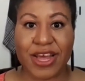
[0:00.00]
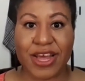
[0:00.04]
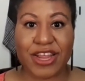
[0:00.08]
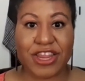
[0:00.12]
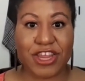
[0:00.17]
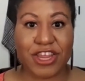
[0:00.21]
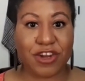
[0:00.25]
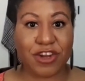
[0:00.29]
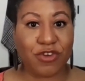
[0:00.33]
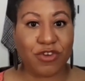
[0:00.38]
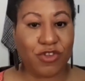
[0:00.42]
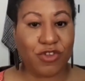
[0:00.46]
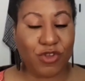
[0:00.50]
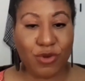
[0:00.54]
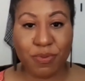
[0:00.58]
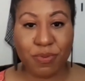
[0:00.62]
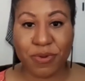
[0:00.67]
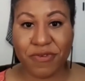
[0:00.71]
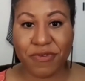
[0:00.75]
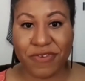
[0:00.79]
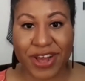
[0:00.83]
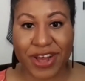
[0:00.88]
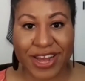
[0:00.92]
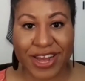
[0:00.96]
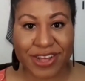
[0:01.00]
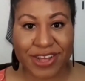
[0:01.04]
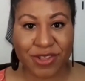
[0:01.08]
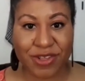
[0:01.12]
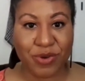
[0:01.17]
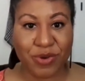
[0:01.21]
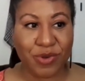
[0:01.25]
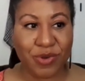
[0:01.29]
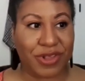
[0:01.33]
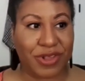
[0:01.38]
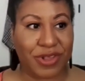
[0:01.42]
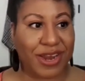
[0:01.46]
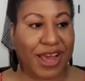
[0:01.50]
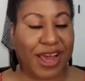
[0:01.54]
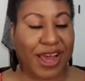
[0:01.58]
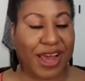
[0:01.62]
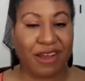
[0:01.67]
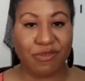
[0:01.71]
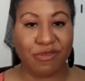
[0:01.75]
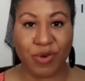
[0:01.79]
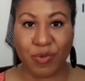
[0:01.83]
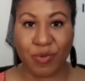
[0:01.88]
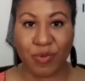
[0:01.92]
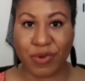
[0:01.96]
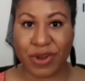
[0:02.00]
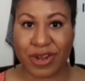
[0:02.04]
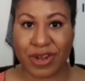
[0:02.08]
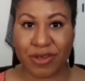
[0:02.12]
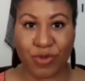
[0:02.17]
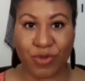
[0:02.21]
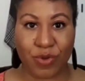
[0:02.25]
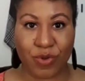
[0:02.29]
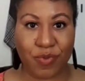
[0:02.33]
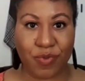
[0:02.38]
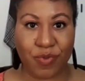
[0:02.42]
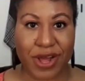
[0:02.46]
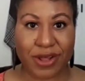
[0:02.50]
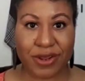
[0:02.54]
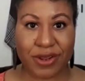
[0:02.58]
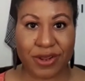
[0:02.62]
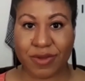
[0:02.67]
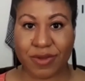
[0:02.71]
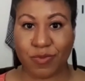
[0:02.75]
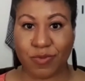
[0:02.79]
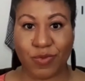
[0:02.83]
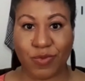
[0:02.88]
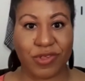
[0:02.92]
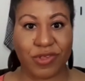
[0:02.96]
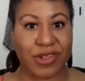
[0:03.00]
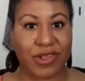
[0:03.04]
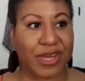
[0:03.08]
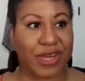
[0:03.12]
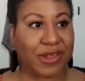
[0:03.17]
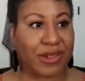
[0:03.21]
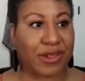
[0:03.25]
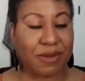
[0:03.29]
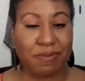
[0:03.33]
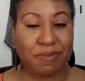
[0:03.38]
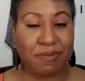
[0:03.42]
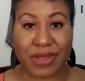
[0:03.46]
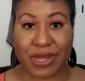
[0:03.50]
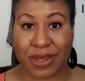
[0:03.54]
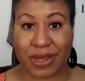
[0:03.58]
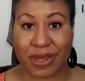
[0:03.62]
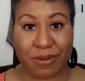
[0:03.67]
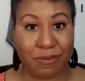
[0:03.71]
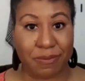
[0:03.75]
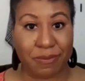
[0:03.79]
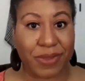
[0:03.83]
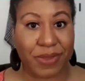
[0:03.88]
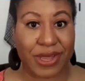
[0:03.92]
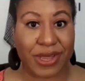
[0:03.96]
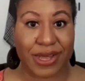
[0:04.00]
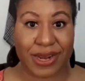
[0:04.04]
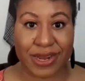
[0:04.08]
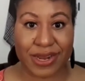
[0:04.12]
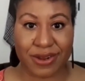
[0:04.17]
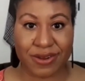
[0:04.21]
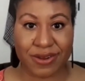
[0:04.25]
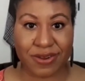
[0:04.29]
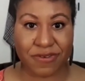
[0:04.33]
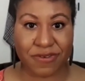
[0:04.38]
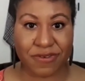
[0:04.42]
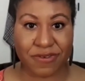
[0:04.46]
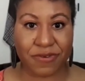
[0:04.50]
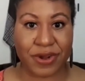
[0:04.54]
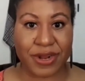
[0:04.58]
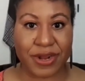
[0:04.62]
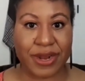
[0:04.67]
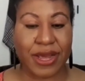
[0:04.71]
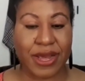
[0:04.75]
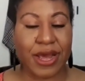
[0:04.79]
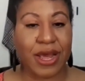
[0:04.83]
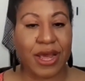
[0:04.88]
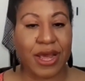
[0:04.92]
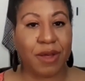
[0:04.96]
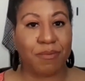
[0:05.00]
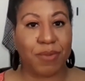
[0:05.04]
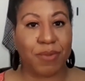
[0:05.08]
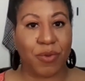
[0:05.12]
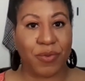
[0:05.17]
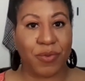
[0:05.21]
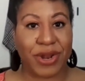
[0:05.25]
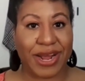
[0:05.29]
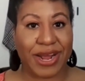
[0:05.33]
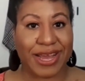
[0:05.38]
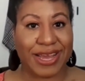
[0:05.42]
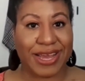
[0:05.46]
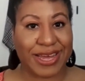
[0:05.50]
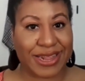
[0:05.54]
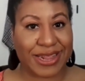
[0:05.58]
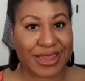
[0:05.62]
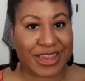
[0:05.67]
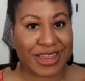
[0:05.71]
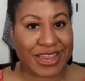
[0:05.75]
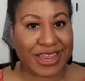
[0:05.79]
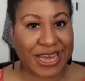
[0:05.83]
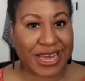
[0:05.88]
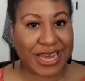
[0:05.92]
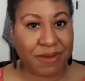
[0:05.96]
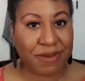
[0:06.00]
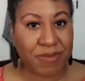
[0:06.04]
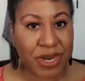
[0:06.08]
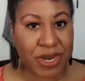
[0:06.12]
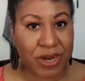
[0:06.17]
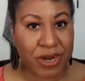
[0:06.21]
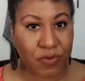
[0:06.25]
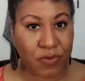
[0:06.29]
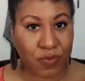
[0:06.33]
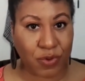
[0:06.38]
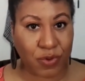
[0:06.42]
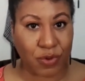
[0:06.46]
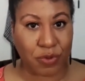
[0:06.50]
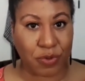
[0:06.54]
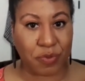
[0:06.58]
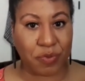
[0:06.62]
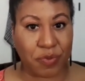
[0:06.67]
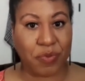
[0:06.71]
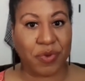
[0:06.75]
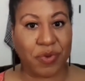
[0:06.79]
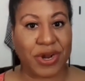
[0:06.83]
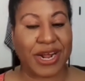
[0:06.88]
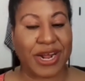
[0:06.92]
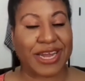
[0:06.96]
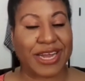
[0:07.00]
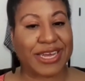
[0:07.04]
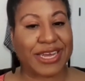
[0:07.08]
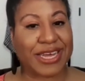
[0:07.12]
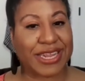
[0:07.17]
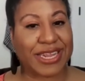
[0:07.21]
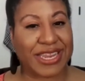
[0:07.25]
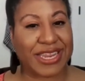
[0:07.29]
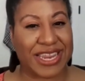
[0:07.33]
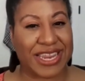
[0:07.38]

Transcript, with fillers: their supervisors and everyone else around them will say something completely different but when i get them in a room when i get